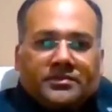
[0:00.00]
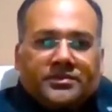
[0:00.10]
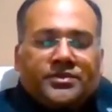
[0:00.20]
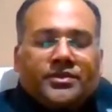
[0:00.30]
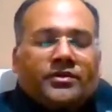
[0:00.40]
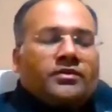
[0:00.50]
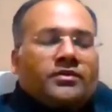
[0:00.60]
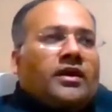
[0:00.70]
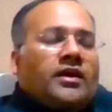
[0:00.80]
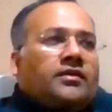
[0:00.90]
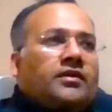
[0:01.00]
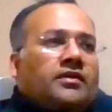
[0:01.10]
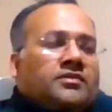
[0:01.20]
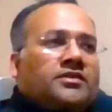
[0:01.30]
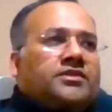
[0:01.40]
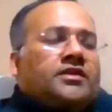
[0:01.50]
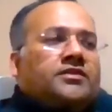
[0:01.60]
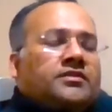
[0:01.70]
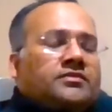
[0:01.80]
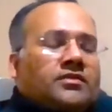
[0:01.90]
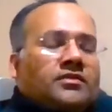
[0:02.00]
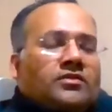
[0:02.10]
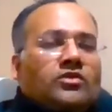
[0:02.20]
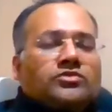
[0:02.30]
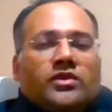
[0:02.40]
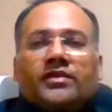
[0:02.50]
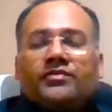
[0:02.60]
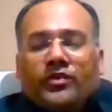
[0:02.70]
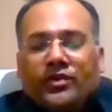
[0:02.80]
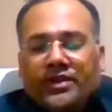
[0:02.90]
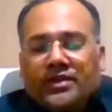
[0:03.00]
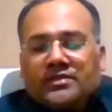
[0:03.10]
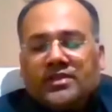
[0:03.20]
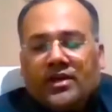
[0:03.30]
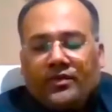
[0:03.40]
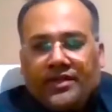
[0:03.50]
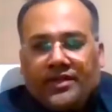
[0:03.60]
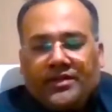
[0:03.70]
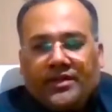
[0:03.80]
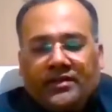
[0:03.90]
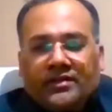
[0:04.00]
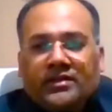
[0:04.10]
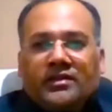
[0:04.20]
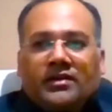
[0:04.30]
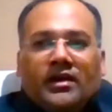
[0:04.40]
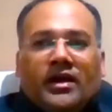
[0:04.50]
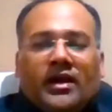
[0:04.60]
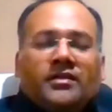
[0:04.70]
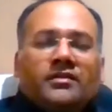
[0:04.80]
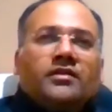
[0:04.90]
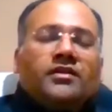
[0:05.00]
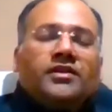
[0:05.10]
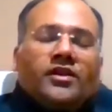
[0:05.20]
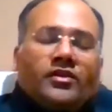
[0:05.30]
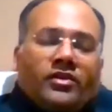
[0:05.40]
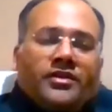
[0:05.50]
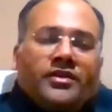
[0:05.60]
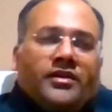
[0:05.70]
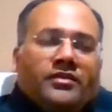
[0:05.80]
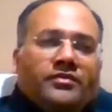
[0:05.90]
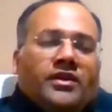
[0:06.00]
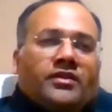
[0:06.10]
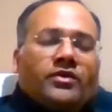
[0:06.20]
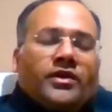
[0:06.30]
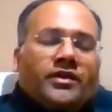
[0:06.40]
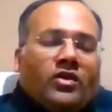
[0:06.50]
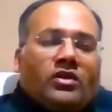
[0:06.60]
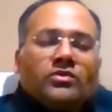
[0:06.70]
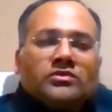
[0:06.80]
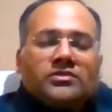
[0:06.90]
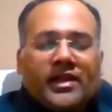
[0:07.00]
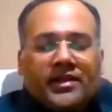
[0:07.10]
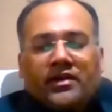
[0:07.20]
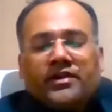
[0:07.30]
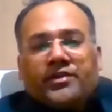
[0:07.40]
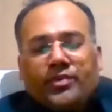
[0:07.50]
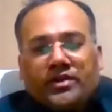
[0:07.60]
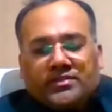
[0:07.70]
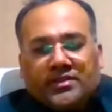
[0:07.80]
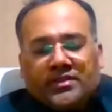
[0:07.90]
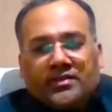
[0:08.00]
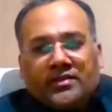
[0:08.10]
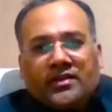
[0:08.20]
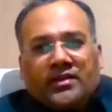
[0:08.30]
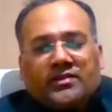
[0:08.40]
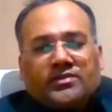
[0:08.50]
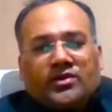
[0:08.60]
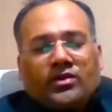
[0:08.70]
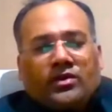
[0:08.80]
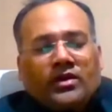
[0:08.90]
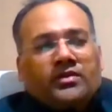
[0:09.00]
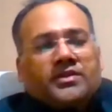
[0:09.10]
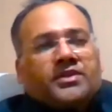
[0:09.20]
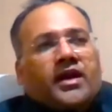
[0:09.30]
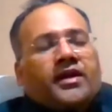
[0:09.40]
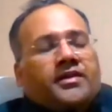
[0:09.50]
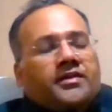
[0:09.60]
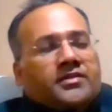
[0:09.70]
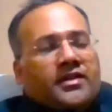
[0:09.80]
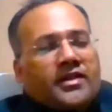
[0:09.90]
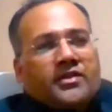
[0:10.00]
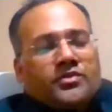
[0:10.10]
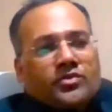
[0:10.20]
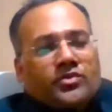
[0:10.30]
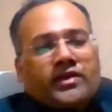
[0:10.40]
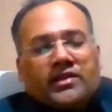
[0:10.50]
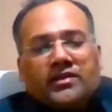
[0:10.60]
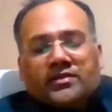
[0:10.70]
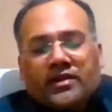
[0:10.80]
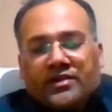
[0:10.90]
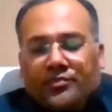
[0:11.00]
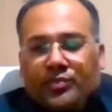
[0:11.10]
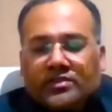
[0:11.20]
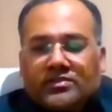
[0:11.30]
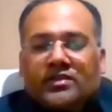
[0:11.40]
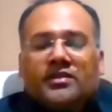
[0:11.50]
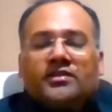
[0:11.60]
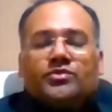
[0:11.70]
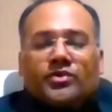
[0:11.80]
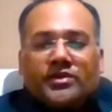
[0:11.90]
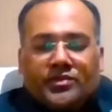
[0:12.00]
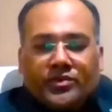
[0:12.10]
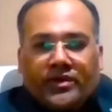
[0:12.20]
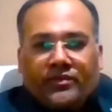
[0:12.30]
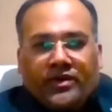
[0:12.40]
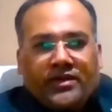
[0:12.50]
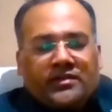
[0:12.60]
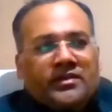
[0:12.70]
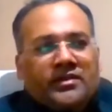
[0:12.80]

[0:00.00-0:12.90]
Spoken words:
Sure. See, Judge is close to like 4 years now in India. and year on year we are growing almost like 100%. So our target is again to grow at least 100% in 2021,